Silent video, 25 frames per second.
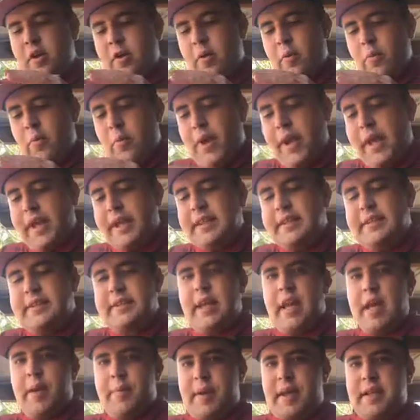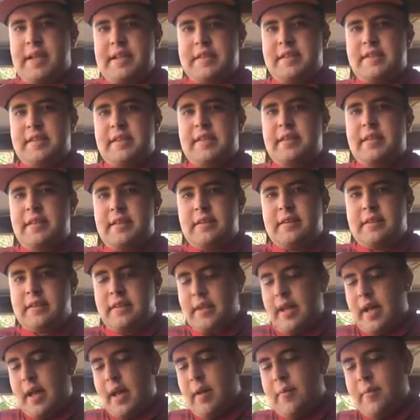what I can say about this
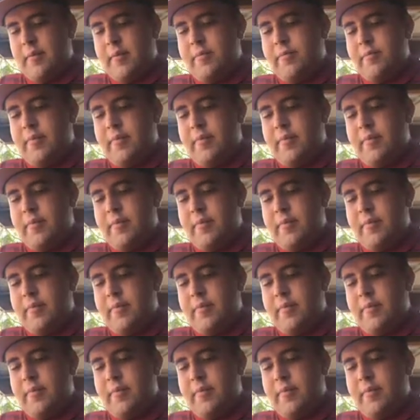club,